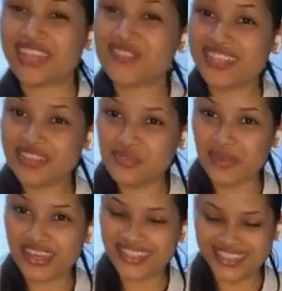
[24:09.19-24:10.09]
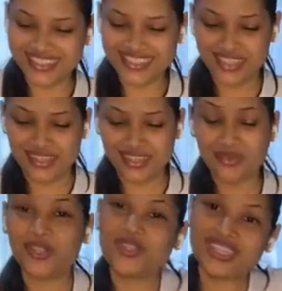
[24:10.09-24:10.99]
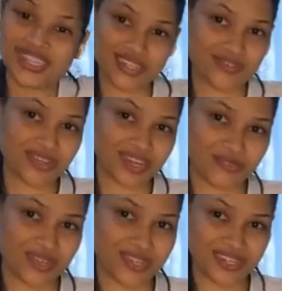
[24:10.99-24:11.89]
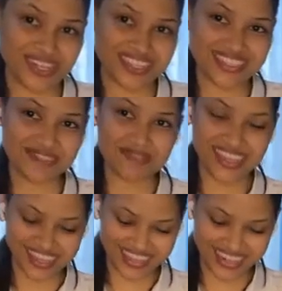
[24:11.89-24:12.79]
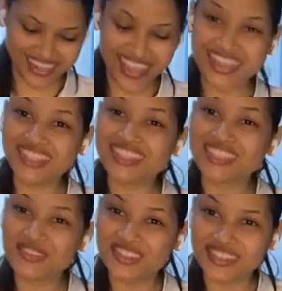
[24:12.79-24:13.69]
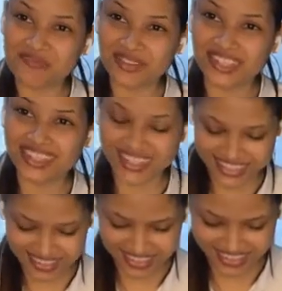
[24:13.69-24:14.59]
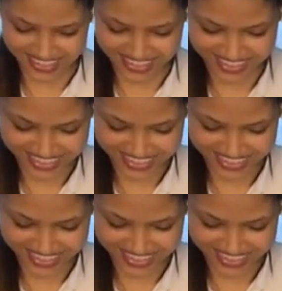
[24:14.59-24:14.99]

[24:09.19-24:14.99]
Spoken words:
guys want to have a bite? Well, you could if you grab your ingredients and make it. And it's so simple and easy, right?